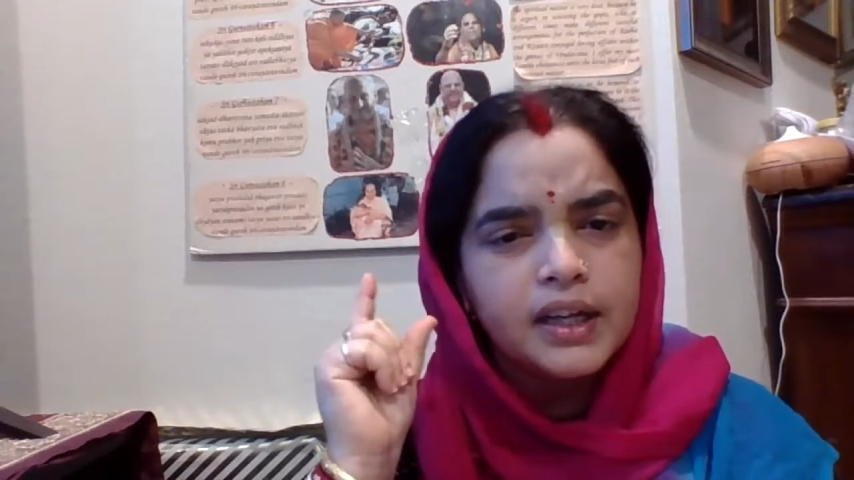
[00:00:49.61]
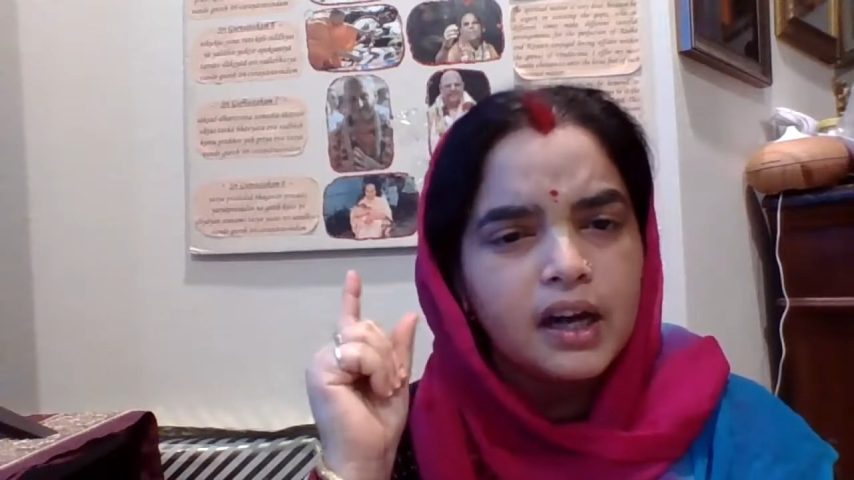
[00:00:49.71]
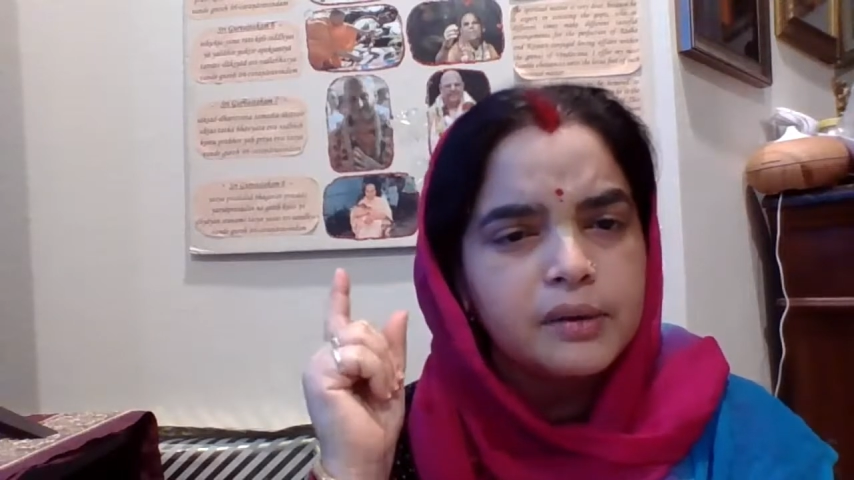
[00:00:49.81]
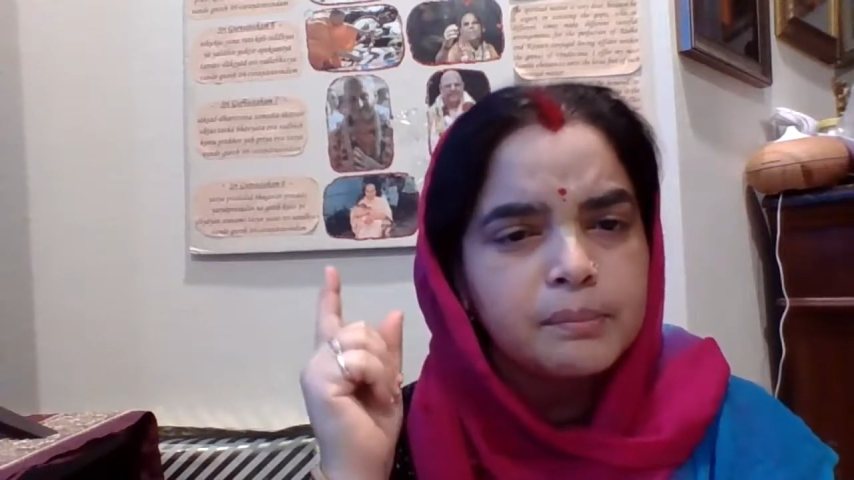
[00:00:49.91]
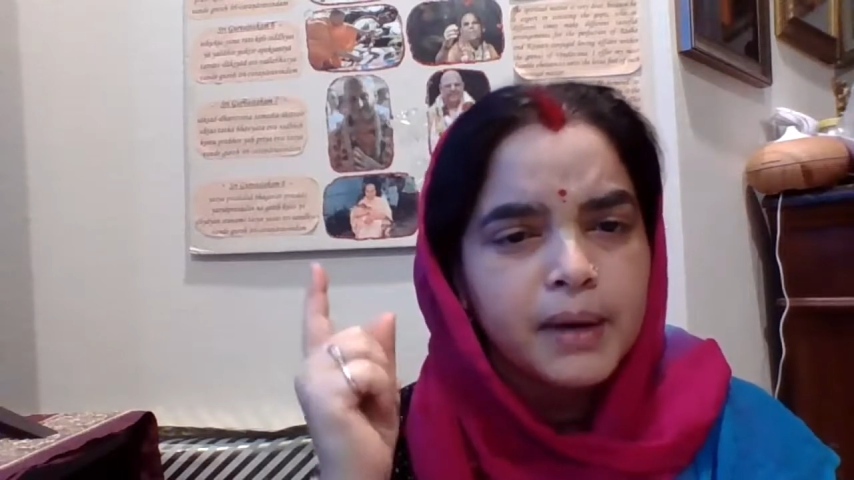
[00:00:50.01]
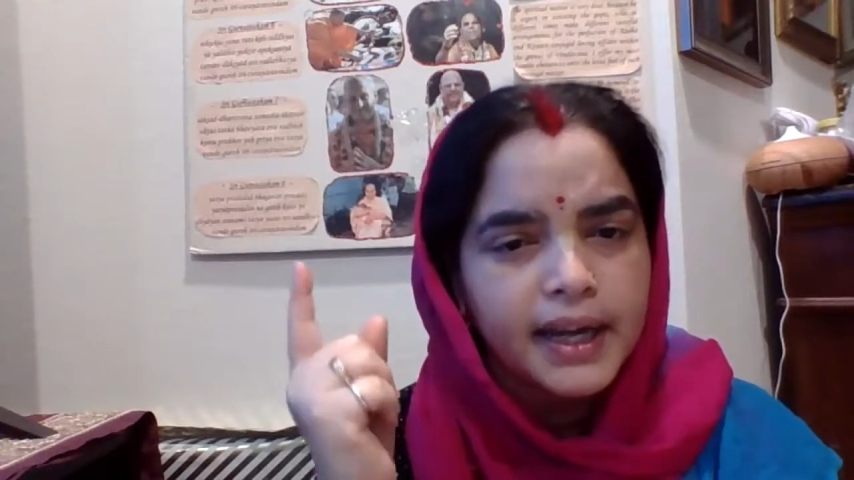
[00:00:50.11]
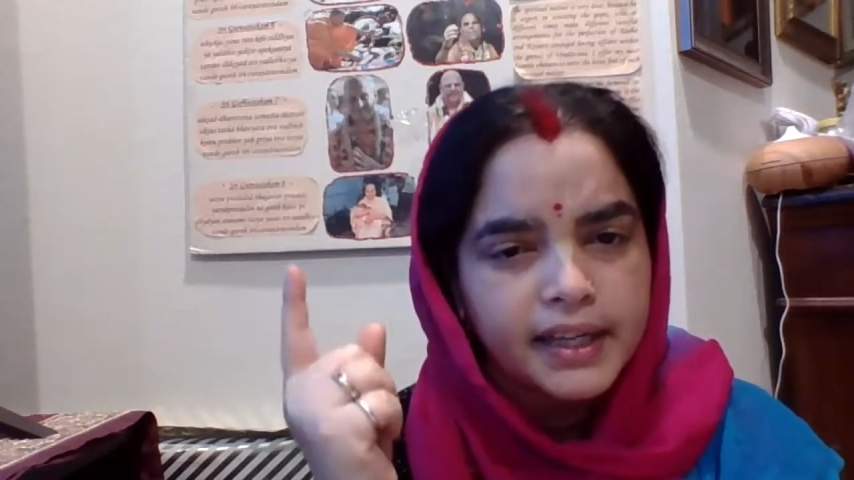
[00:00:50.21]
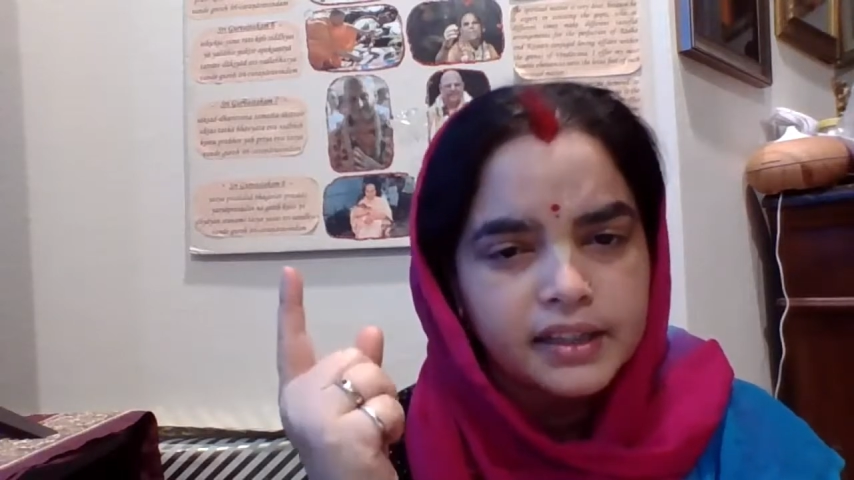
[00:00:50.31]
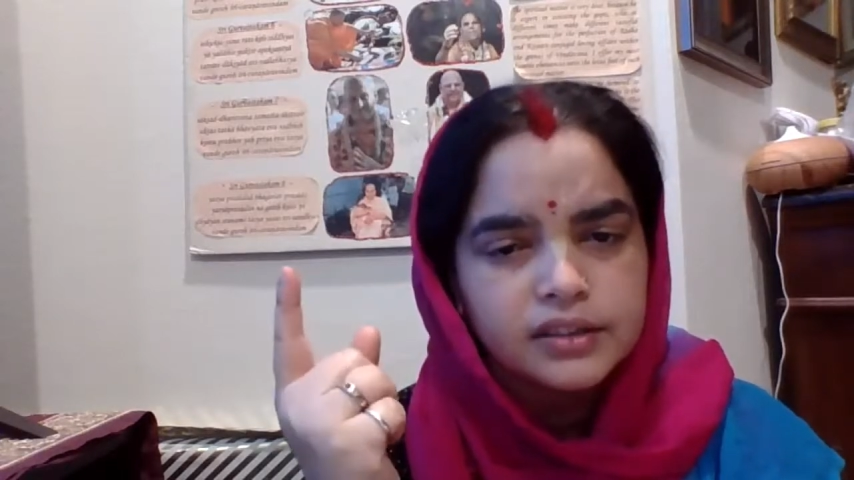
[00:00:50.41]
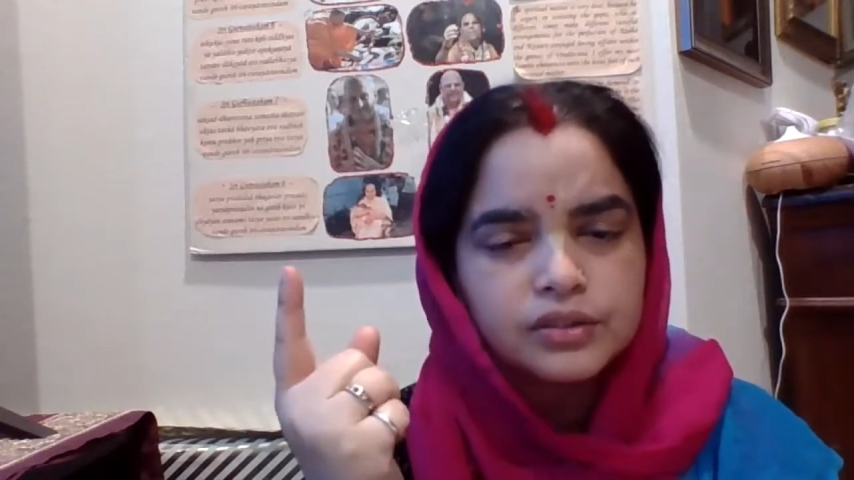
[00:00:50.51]
our
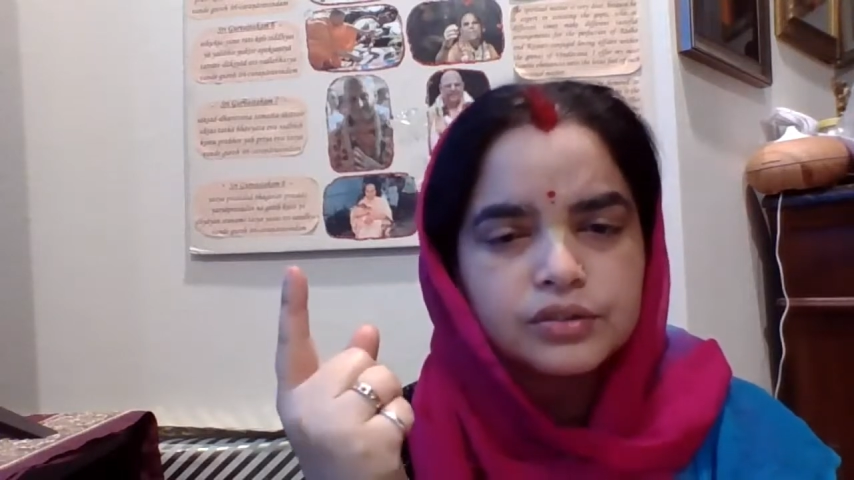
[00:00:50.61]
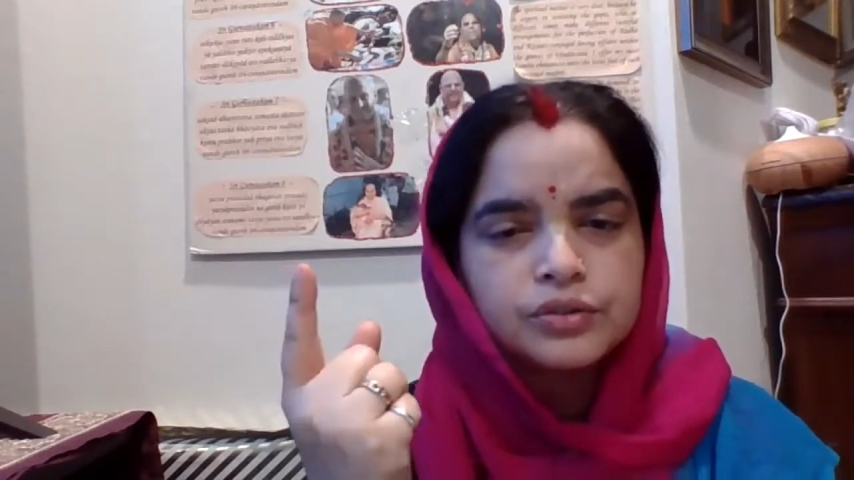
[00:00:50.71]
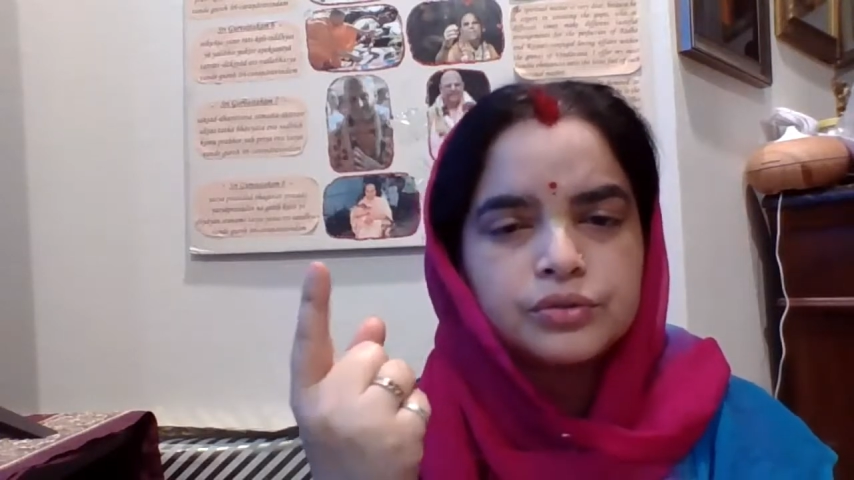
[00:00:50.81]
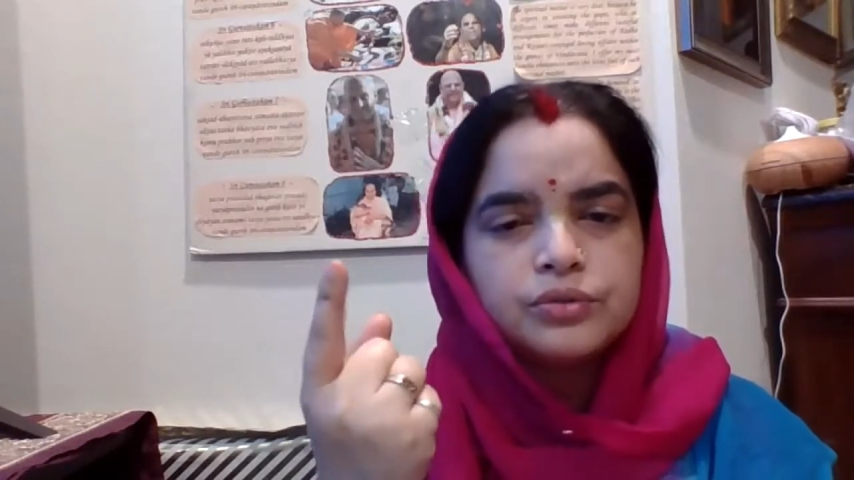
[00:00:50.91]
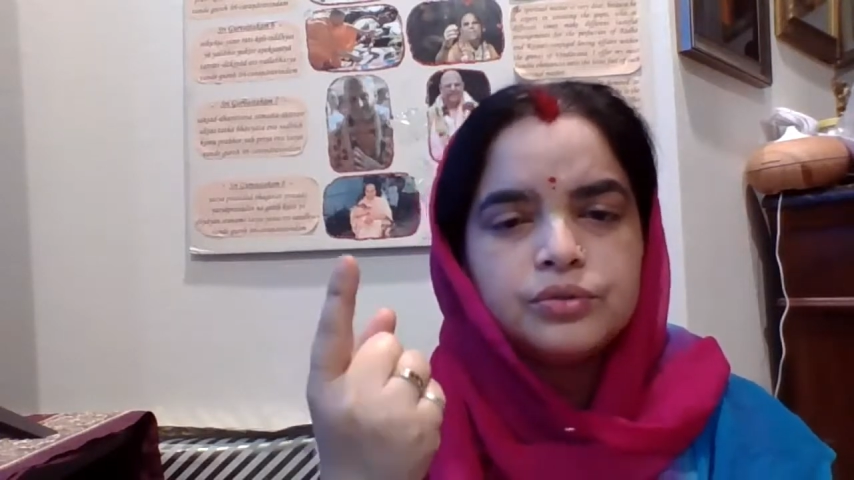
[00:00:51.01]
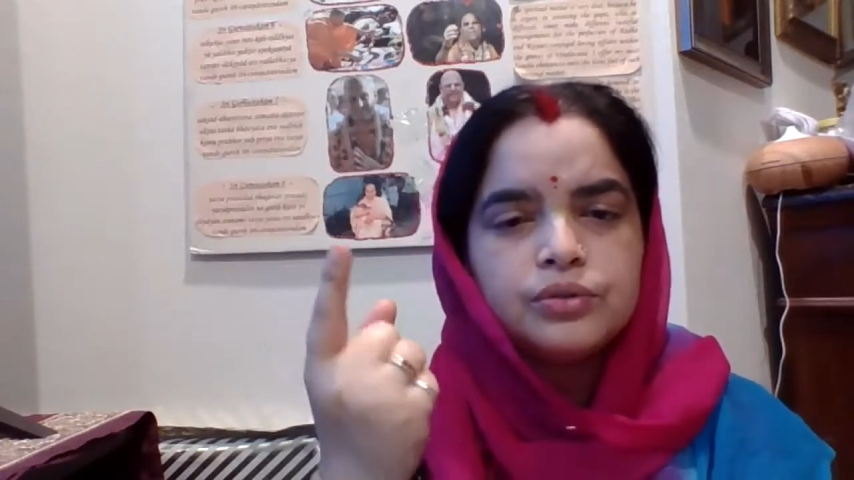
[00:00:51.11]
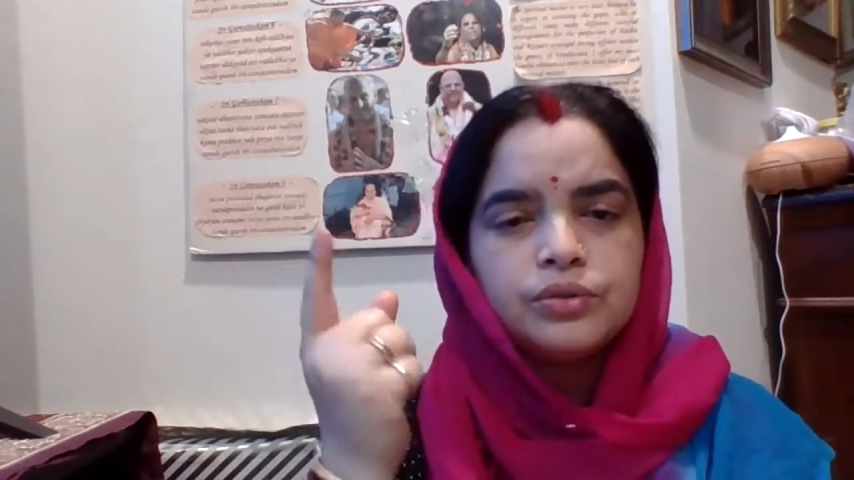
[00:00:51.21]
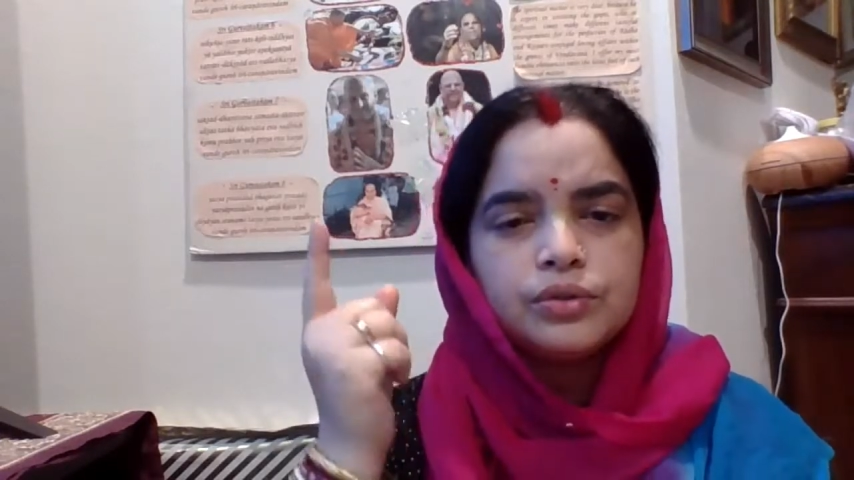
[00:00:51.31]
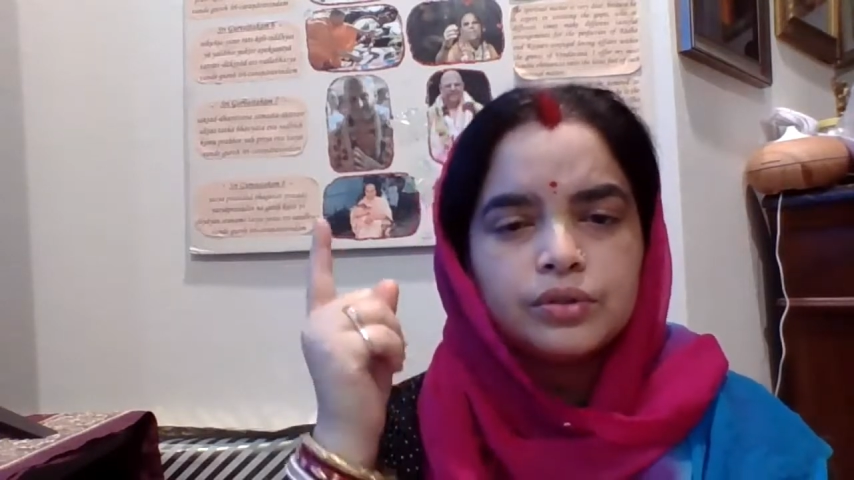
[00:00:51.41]
mind to,